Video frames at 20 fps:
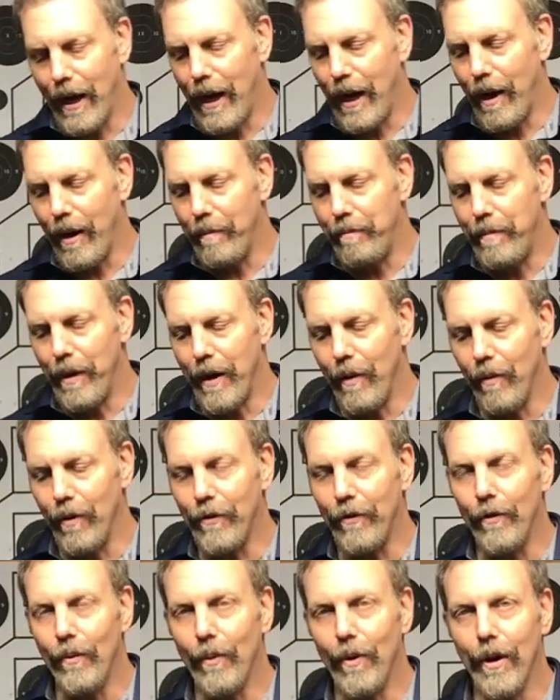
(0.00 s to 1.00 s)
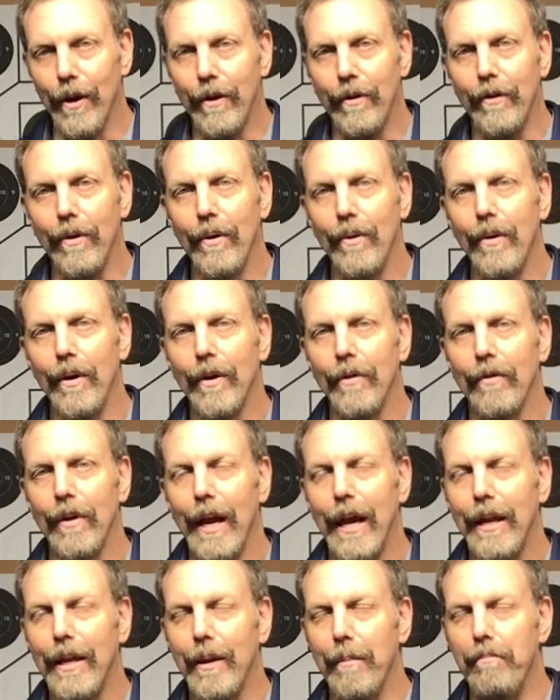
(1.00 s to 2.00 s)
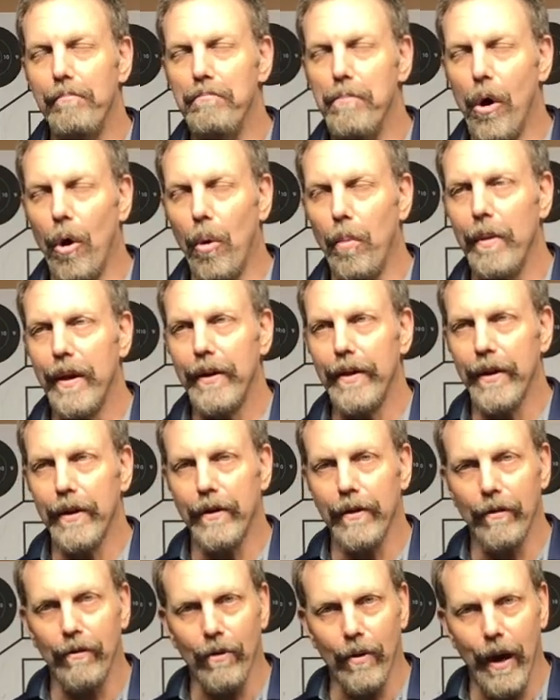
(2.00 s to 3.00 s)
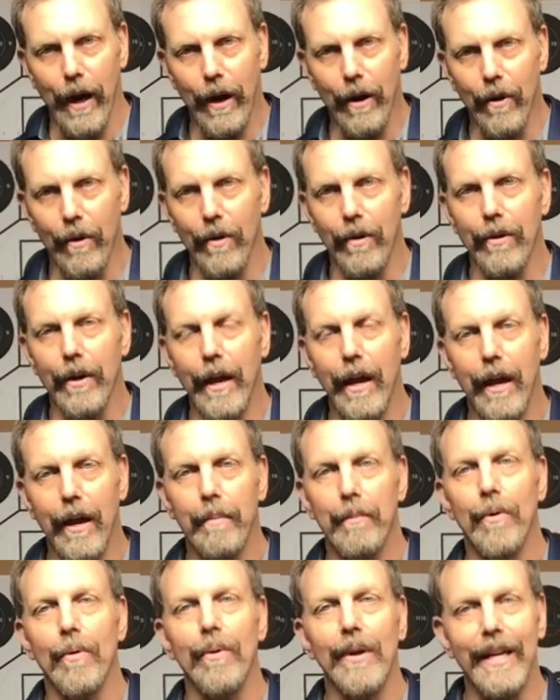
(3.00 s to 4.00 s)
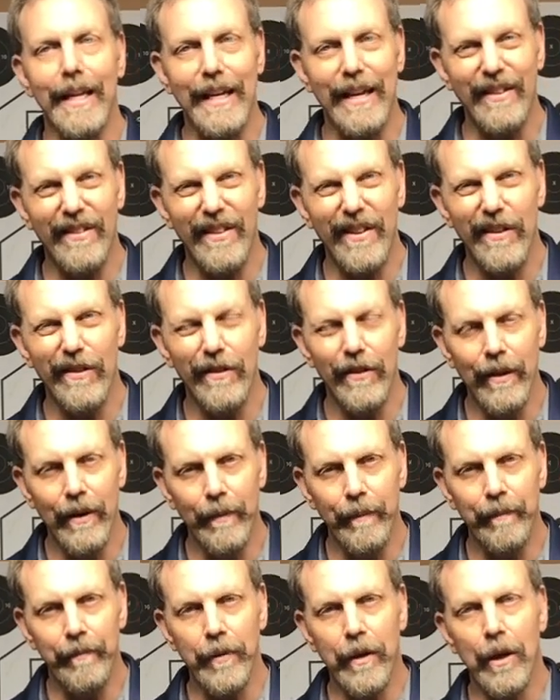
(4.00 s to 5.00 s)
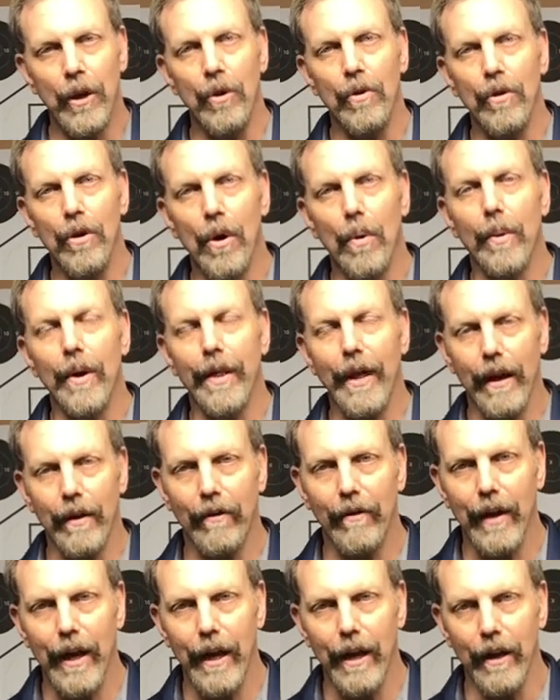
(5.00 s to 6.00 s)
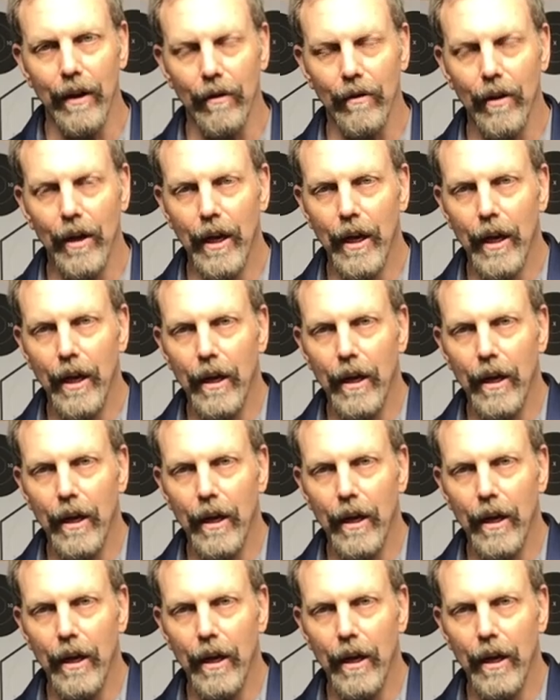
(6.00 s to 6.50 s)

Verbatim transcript: Uh, but what you want to do is at the moment that the striker or the hammer releases, you know where that sight is.